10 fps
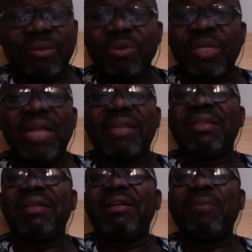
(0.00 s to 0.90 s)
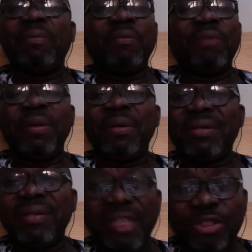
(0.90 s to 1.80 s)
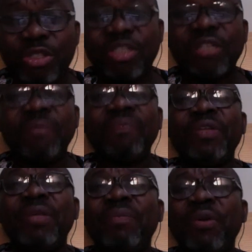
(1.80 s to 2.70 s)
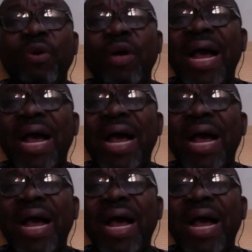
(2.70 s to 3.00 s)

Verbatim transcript: to death, people being lynched, you know.